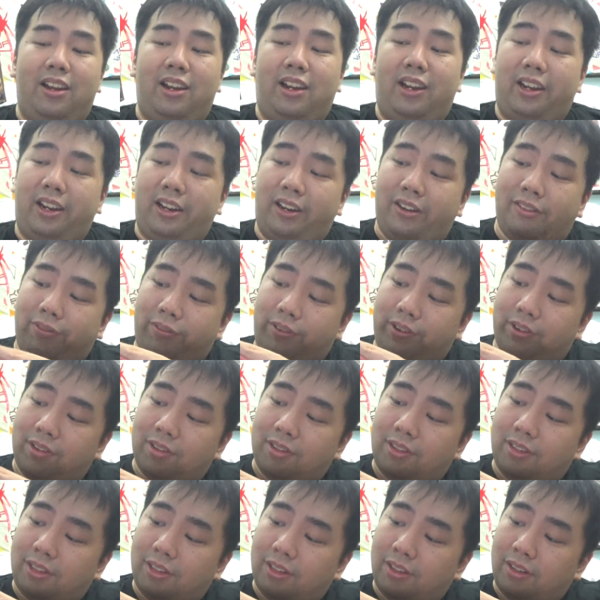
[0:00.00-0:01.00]
And of
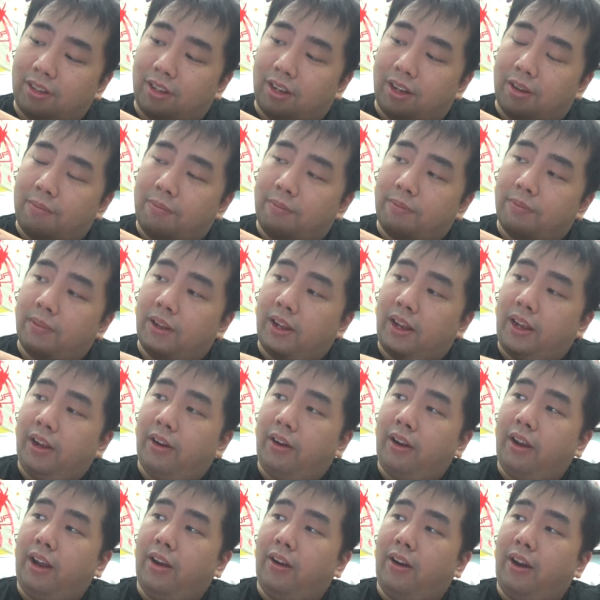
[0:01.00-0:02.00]
course, um,
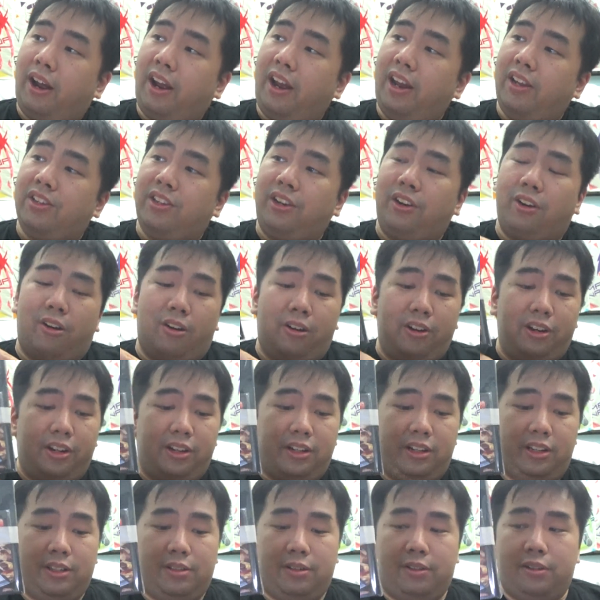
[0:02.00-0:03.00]
I, I actually
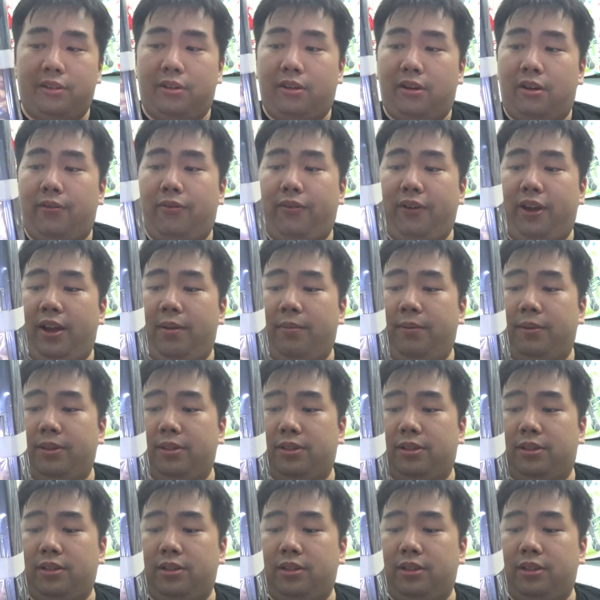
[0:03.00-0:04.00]
ordered this one off
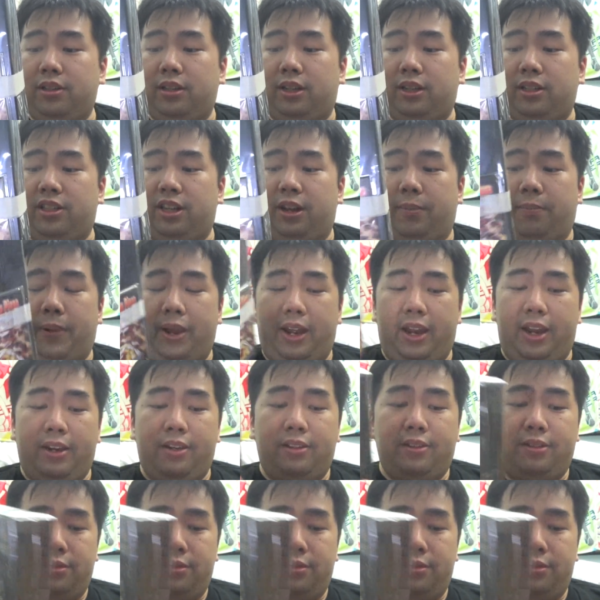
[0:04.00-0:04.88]
Amazon Japan.